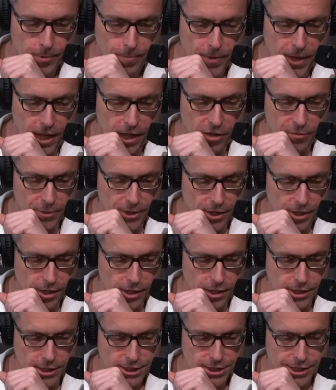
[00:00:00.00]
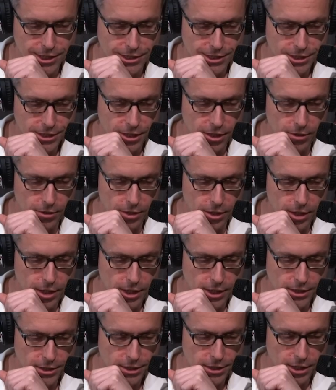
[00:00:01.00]
Al MacInnis, et cetera,
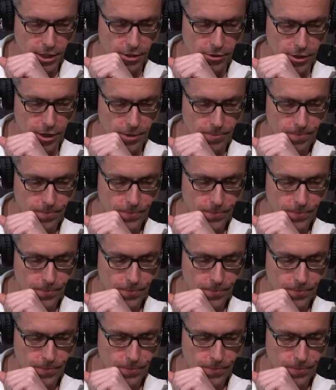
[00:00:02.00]
et cetera.